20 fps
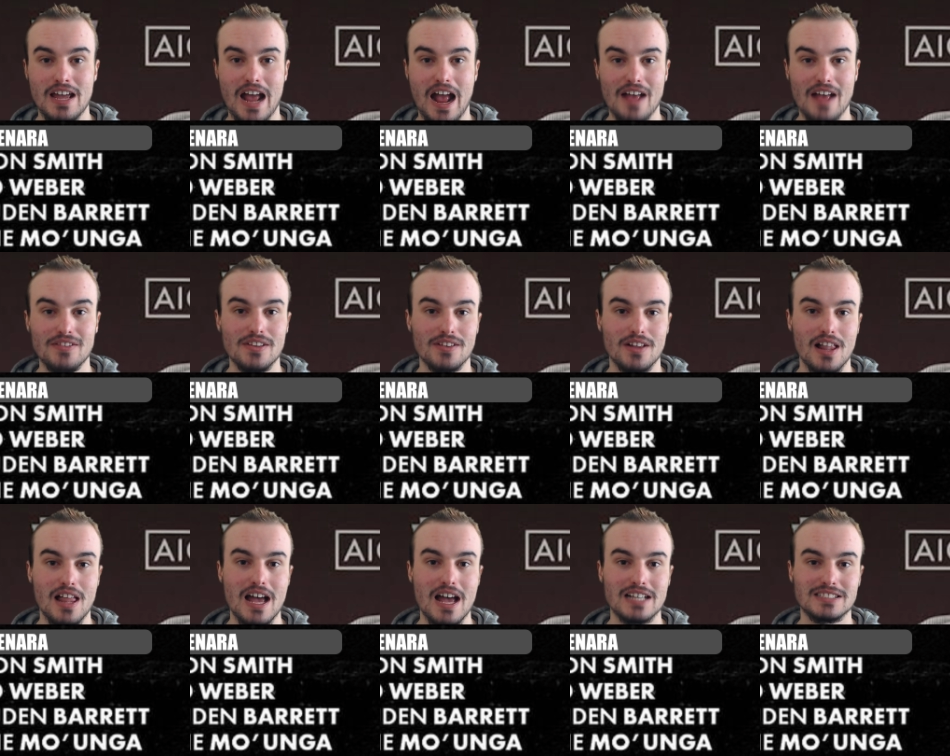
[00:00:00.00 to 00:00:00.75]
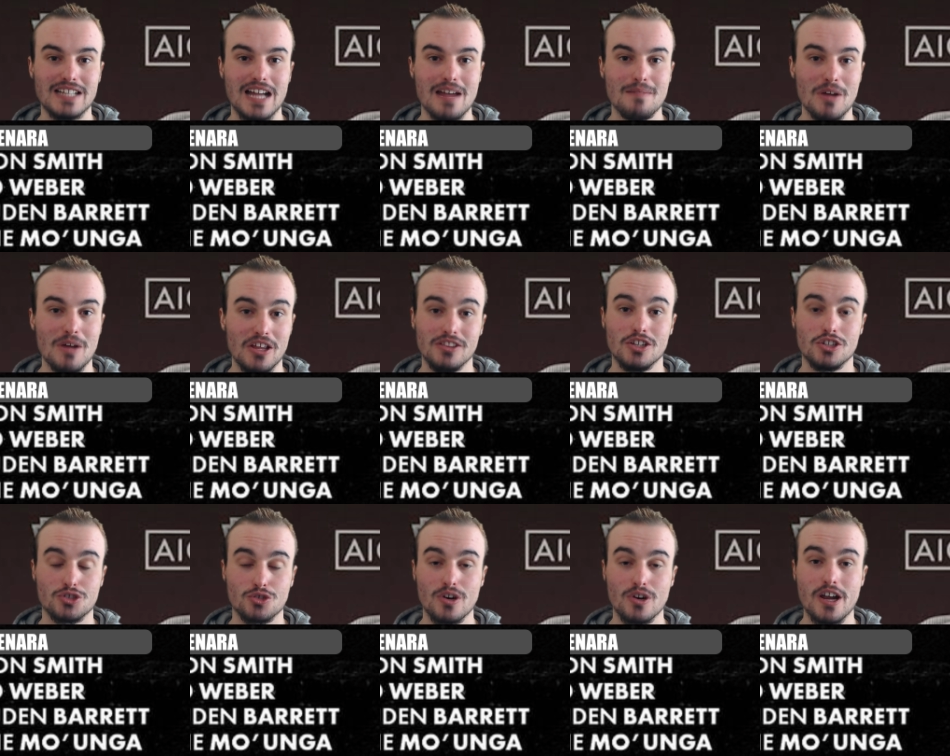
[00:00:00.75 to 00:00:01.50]
And then the last name in
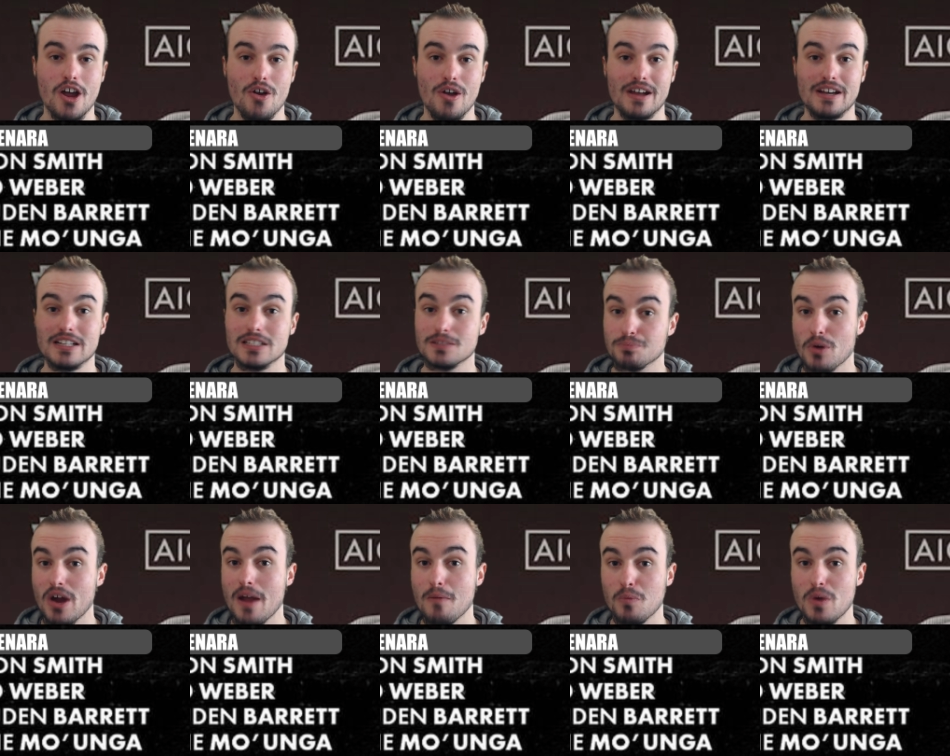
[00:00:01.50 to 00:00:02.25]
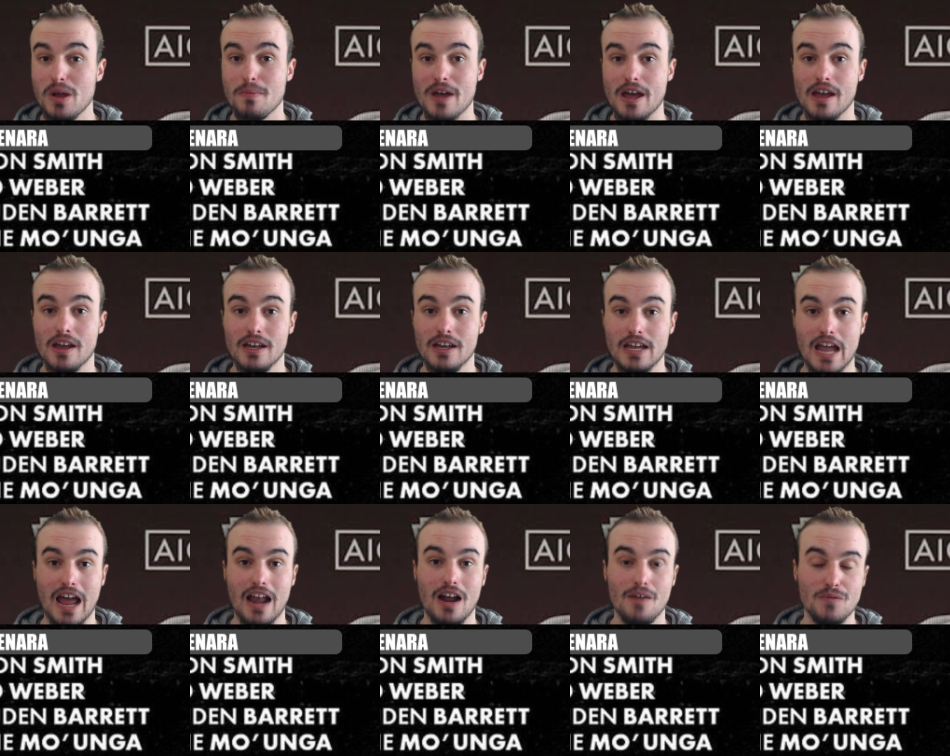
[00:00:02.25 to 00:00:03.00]
the trio, it is Brad Weber.
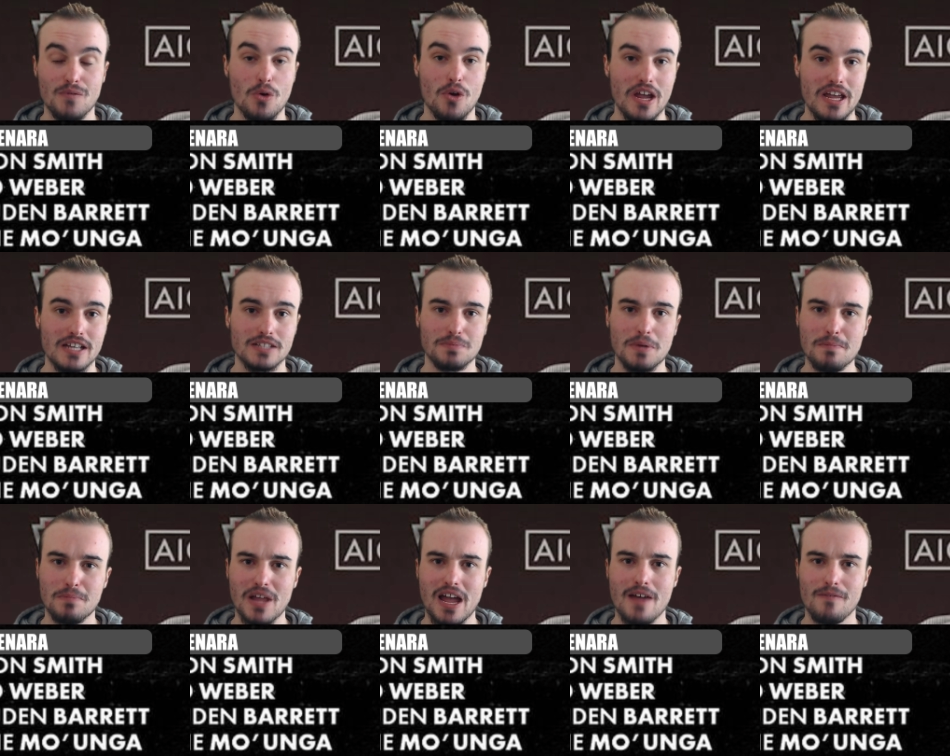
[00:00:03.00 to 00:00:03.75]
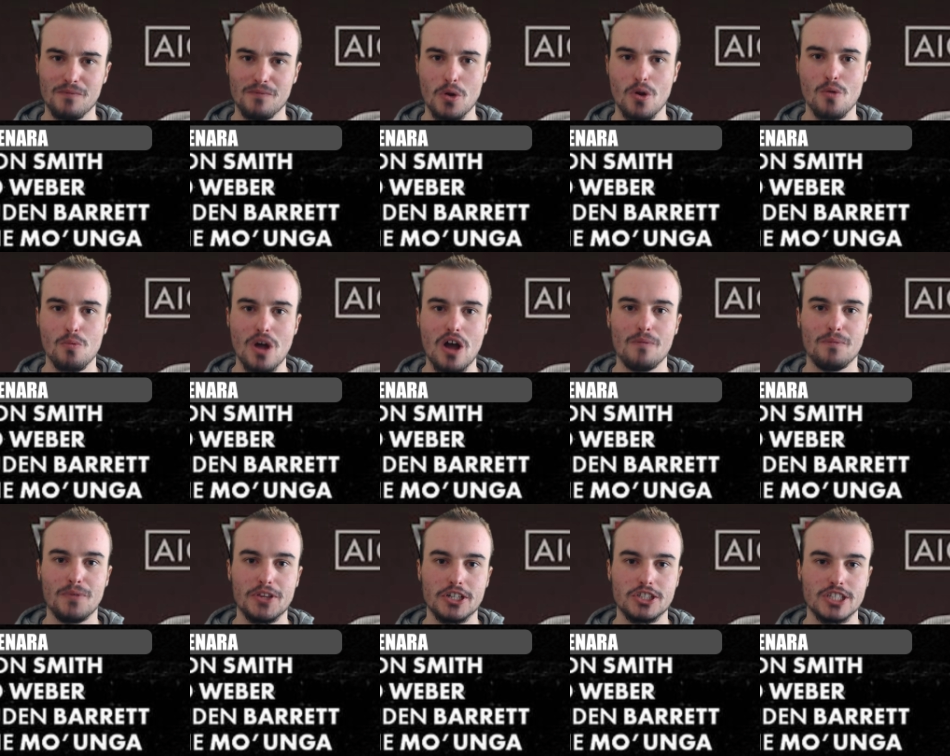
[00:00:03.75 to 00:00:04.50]
And I feel he has been playing very
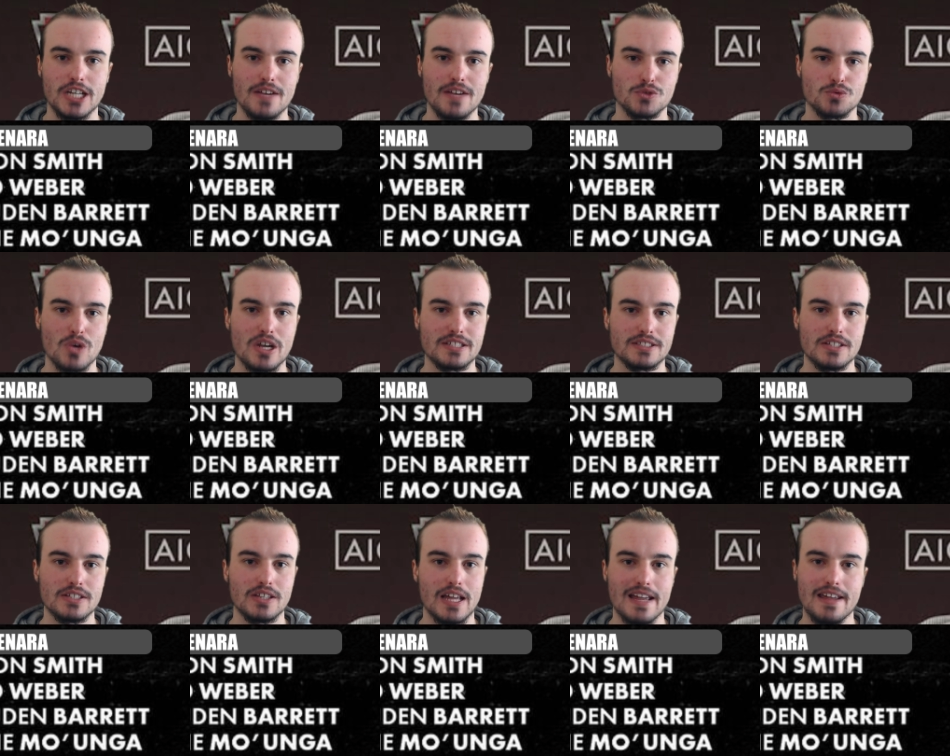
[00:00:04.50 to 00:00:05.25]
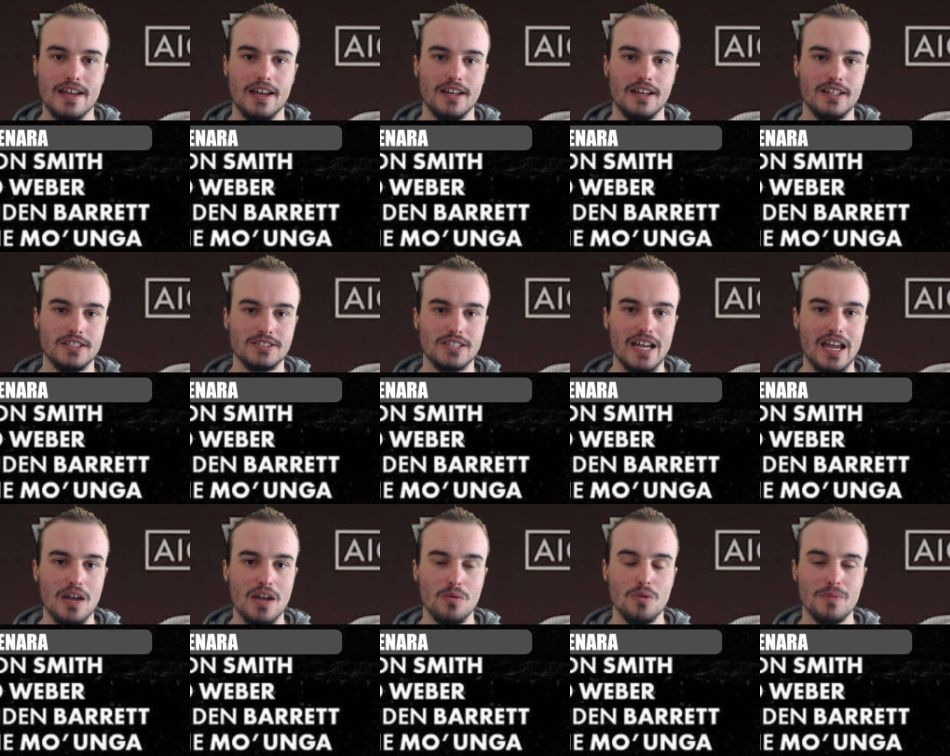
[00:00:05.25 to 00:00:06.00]
well for the Chiefs recently, so
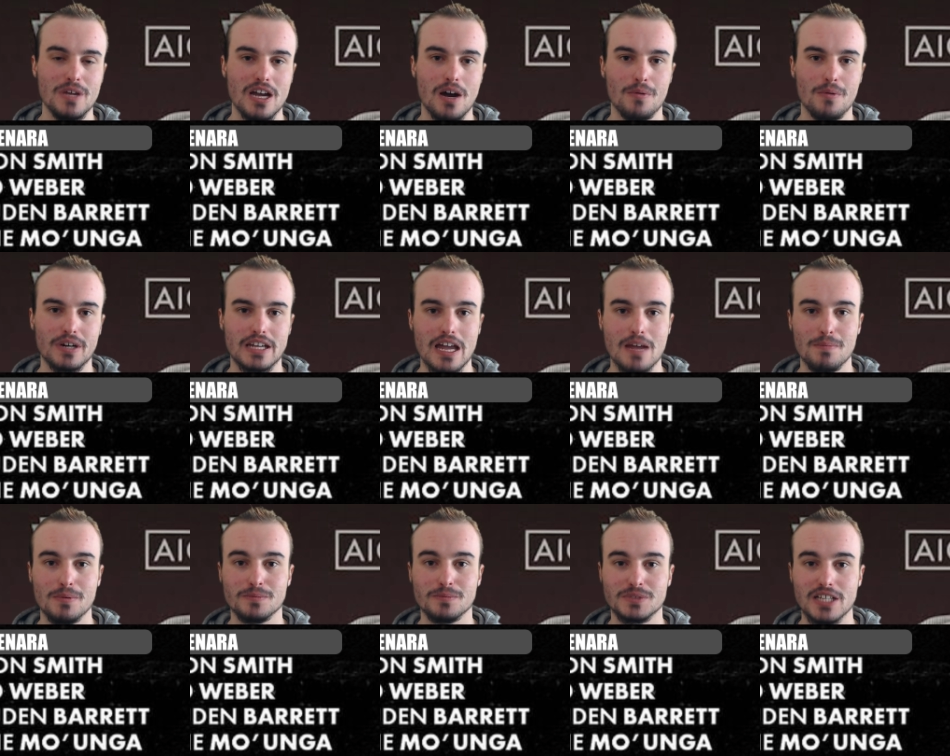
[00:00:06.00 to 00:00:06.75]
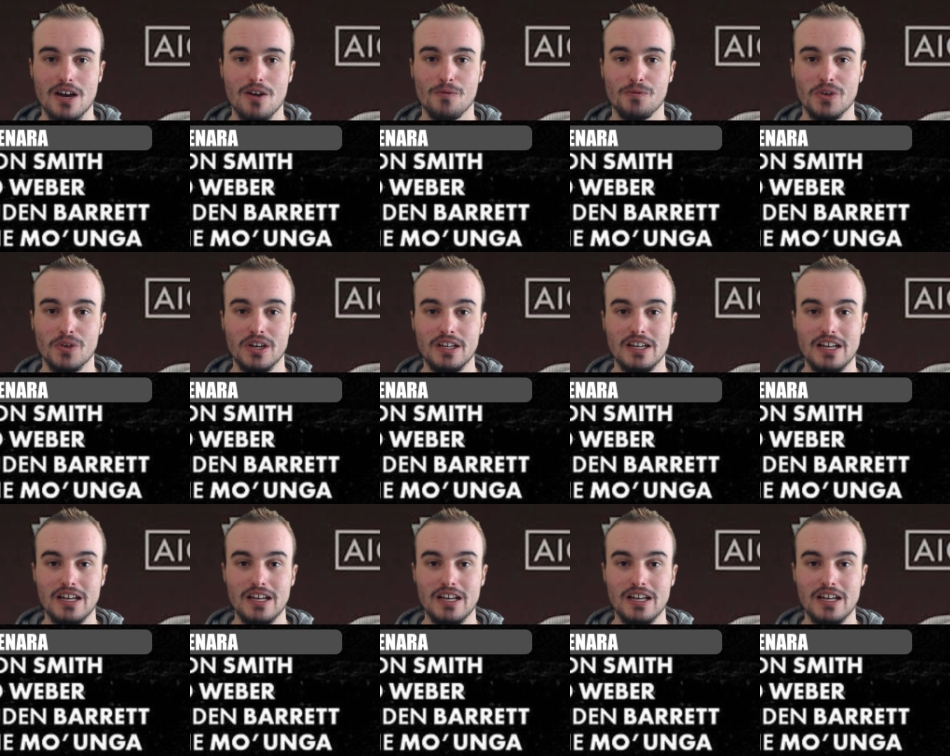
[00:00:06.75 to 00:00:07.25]
he will be able to keep himself